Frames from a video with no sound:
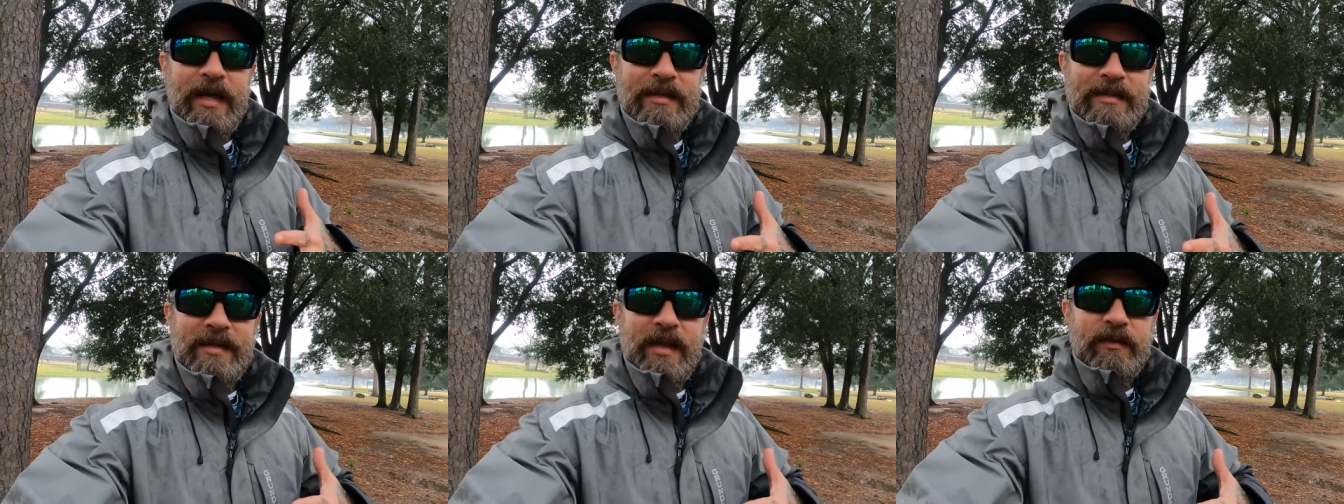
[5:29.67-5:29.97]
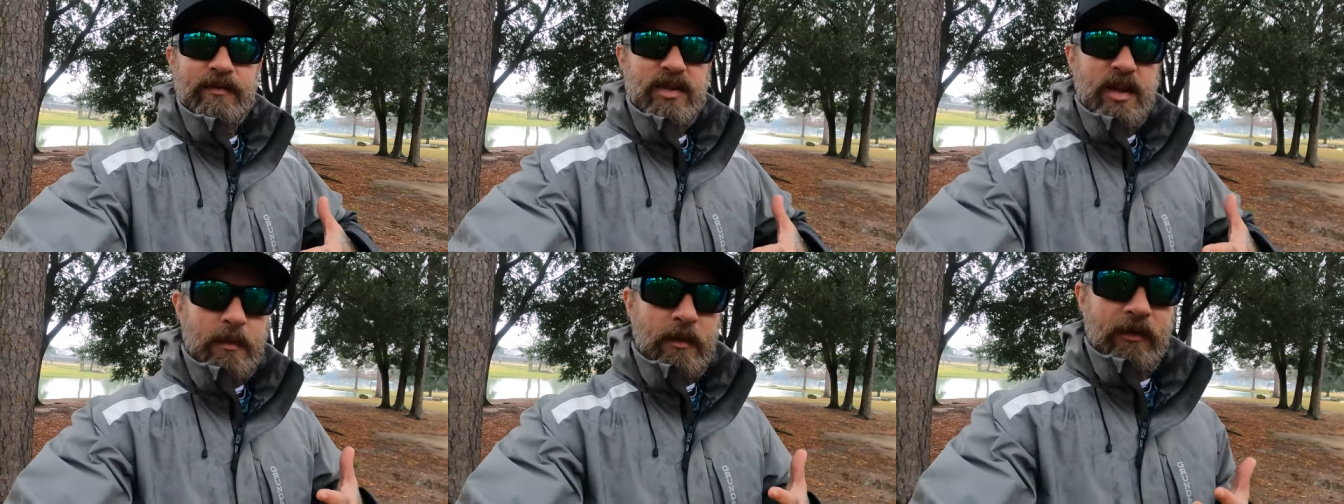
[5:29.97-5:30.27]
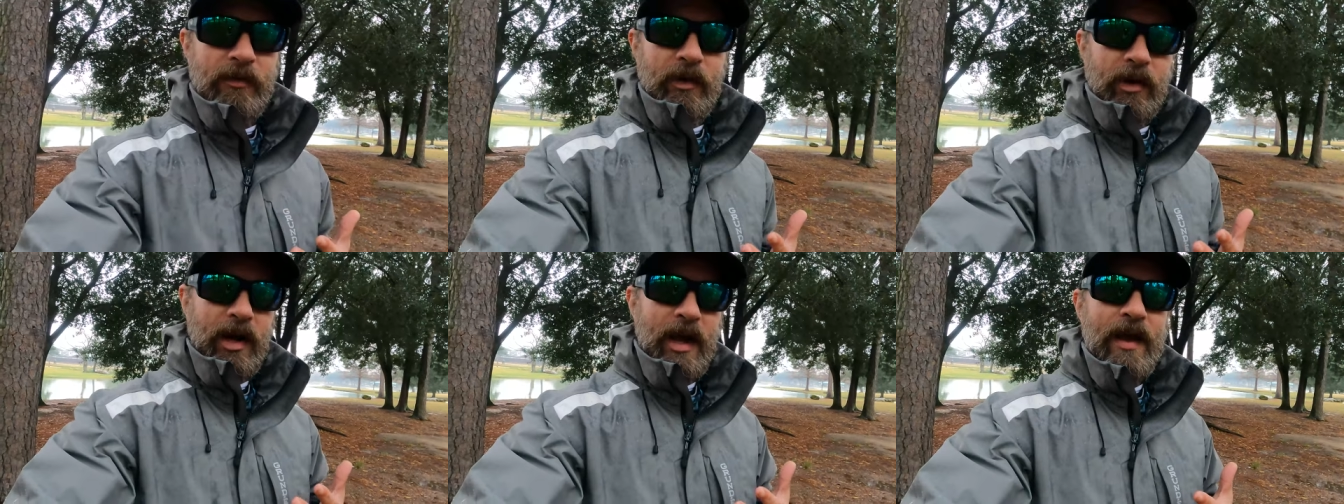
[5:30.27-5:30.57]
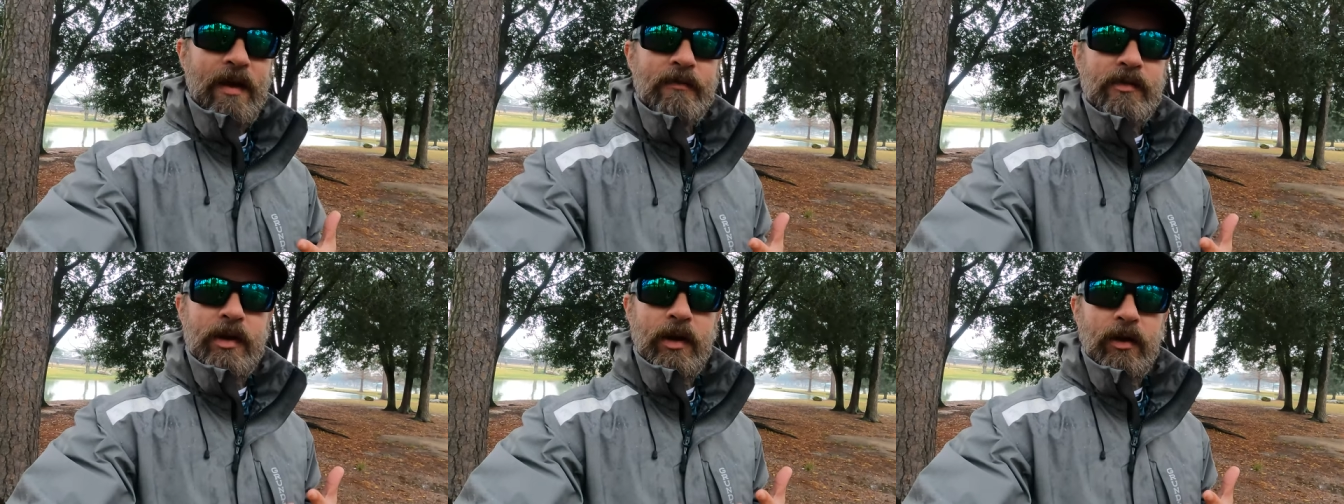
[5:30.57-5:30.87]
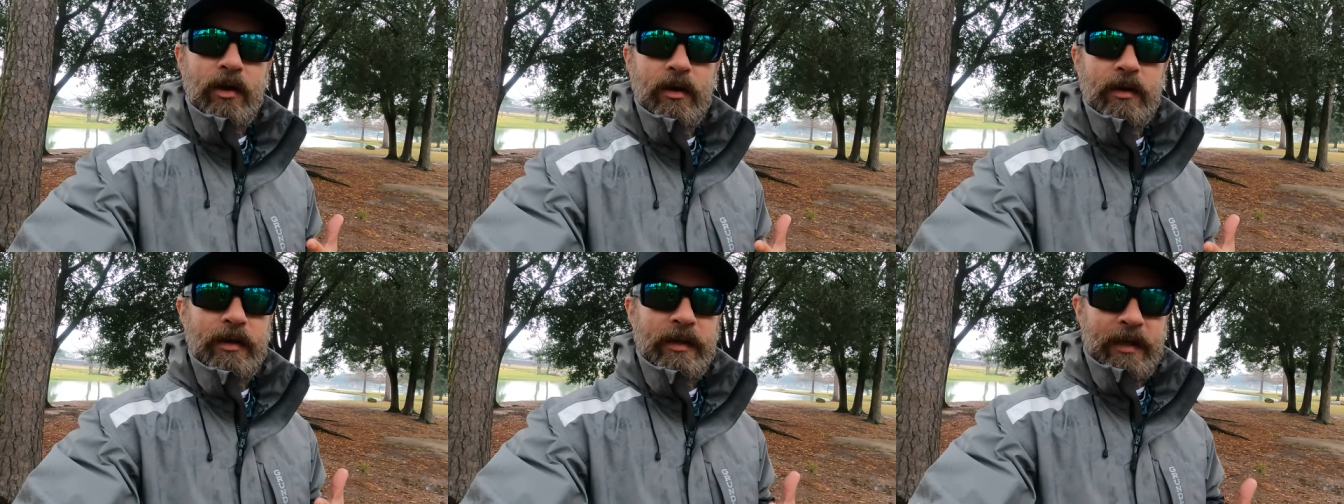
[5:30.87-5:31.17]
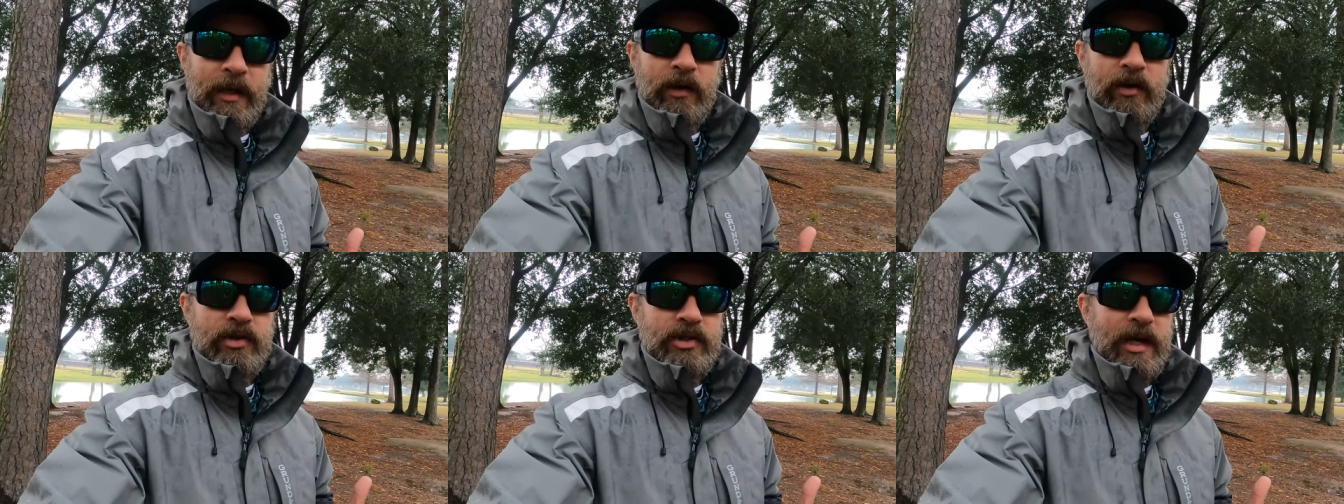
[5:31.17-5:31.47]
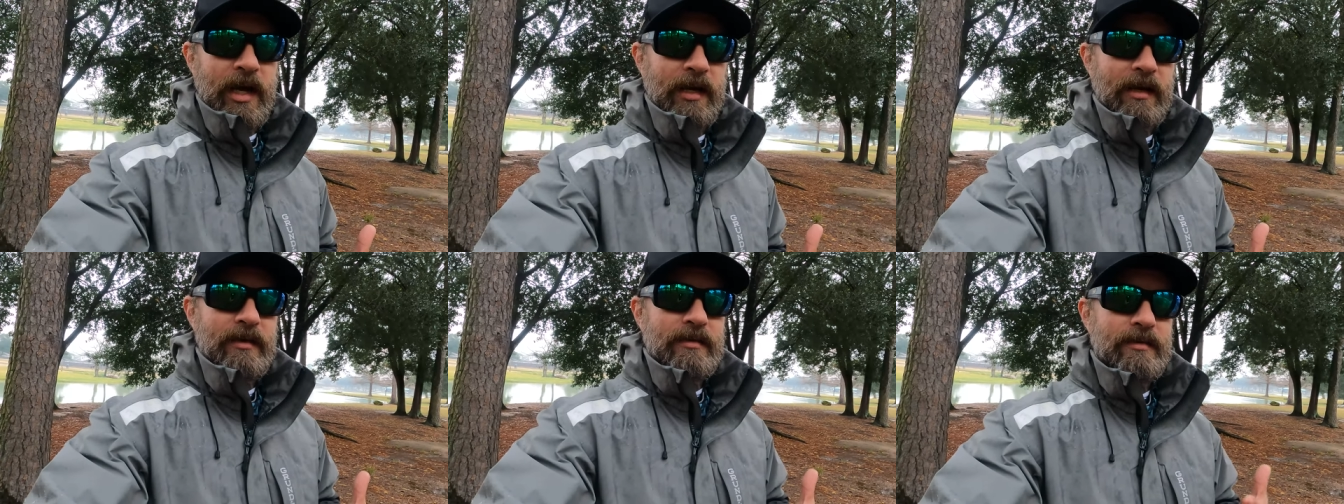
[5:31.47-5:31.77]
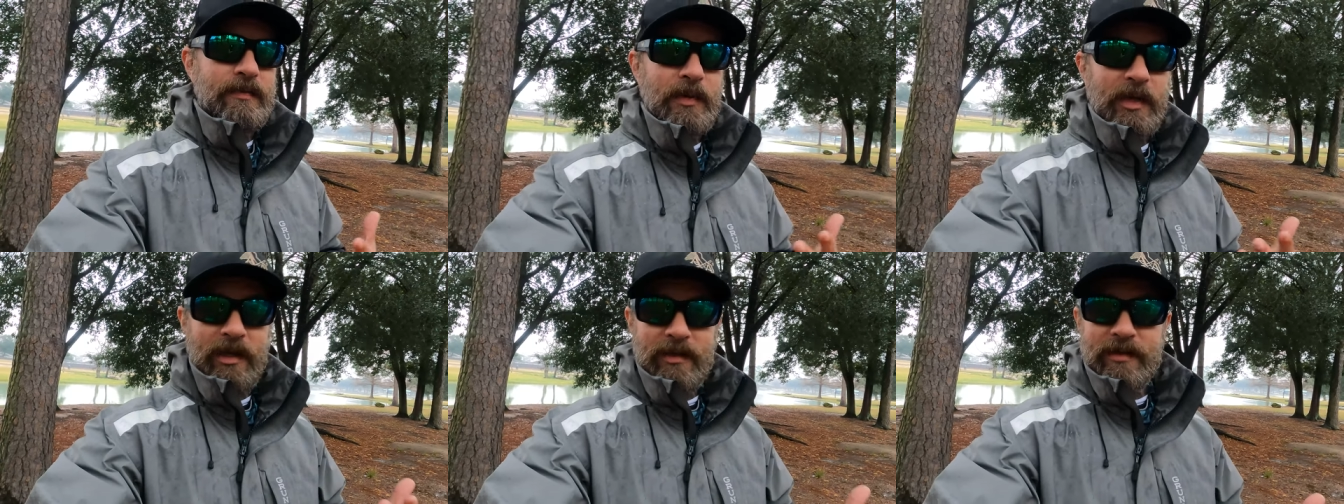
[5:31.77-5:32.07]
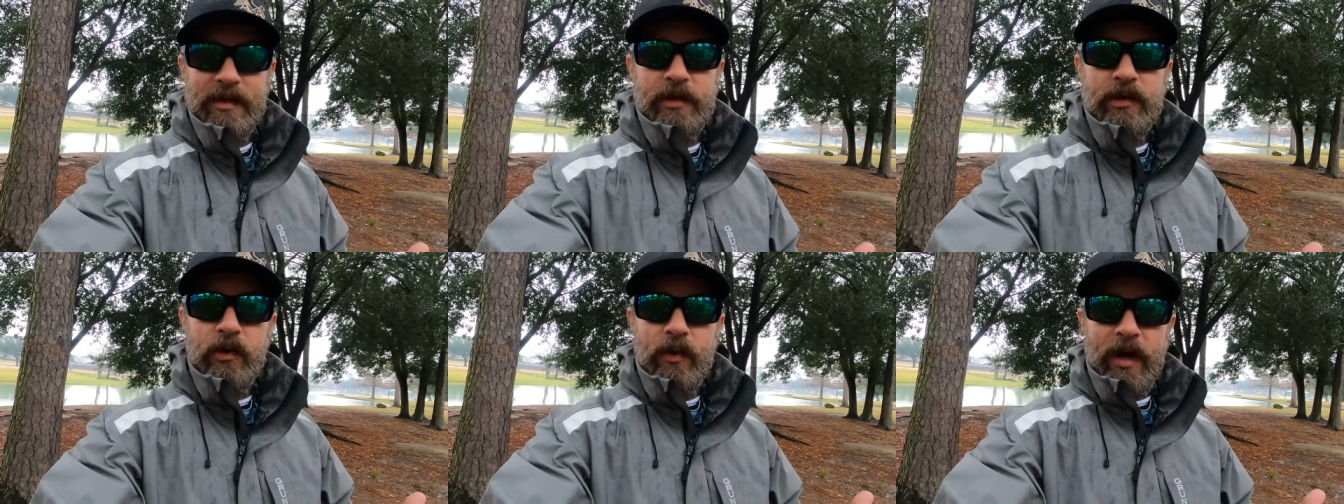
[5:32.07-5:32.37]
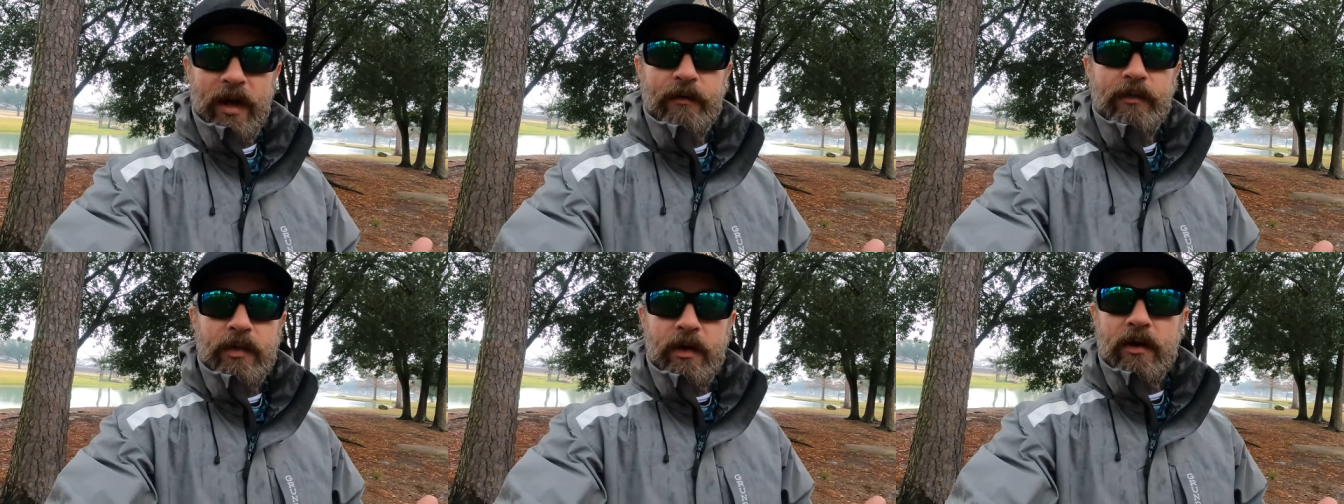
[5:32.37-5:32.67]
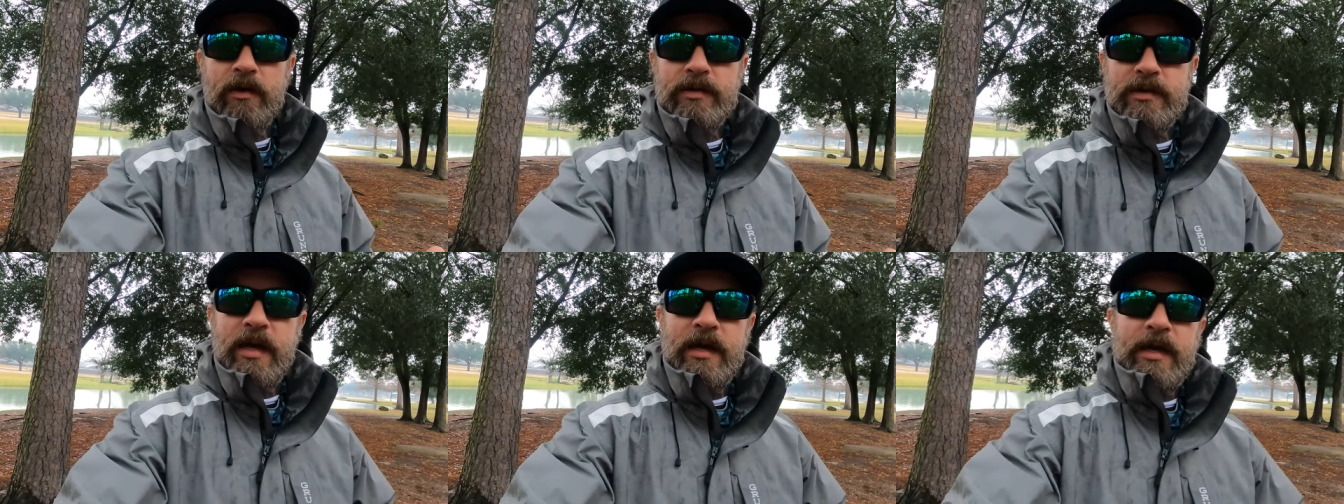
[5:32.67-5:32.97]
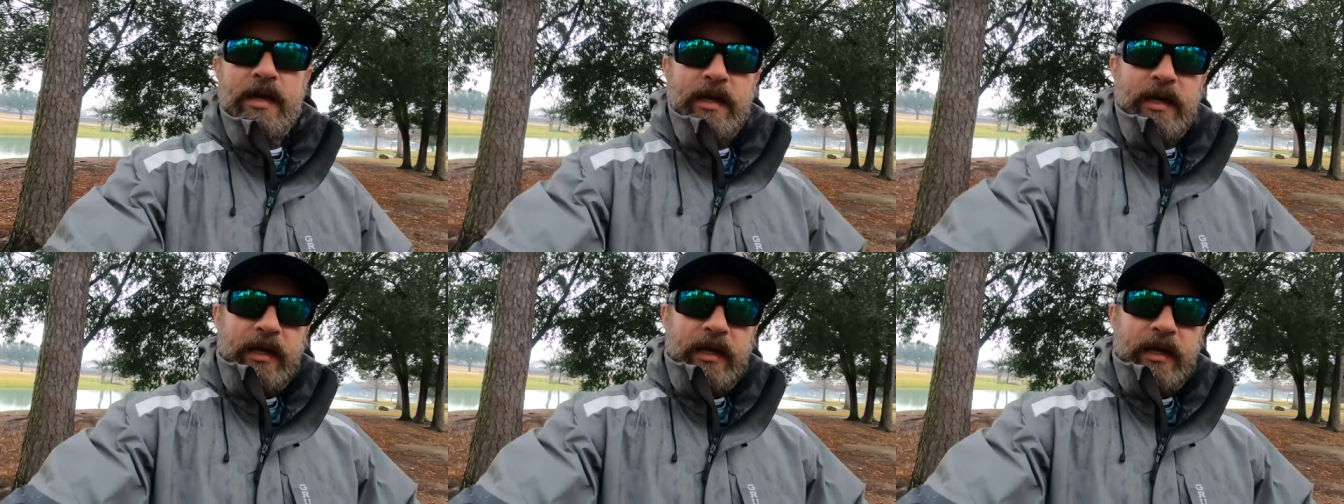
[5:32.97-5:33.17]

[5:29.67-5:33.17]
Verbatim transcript: instead of some of their heavier gear jackets, because they do have those